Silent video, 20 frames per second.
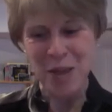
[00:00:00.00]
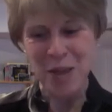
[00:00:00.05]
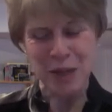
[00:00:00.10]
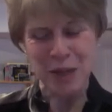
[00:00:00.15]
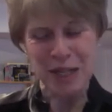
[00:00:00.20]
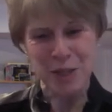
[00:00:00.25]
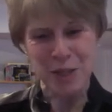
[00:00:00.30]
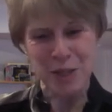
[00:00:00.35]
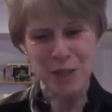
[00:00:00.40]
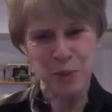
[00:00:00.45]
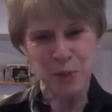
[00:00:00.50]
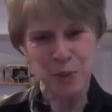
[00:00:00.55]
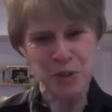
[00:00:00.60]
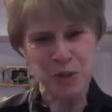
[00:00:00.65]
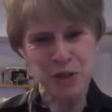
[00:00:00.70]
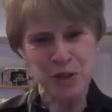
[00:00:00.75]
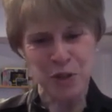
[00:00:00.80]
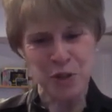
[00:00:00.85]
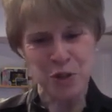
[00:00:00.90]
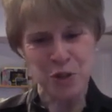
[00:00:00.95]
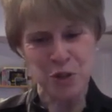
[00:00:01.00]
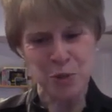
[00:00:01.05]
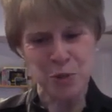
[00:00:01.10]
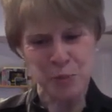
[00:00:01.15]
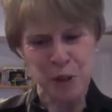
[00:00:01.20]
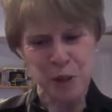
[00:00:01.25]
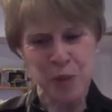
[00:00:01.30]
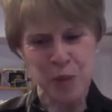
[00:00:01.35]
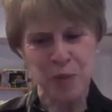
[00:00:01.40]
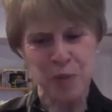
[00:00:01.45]
But it's first those
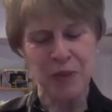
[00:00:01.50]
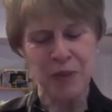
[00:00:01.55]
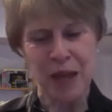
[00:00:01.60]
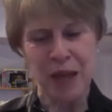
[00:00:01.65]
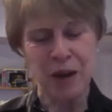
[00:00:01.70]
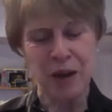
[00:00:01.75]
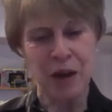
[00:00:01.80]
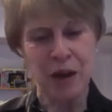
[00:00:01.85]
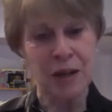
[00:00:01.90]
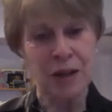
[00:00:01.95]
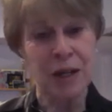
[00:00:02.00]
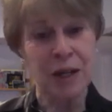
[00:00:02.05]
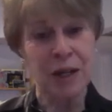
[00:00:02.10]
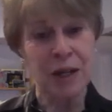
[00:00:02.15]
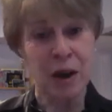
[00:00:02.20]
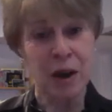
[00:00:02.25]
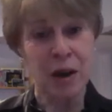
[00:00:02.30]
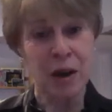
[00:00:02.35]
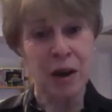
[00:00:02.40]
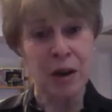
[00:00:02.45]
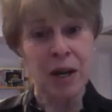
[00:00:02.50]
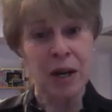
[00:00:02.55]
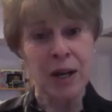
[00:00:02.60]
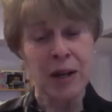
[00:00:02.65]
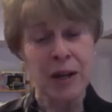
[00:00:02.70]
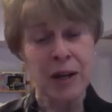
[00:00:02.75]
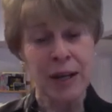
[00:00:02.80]
people that are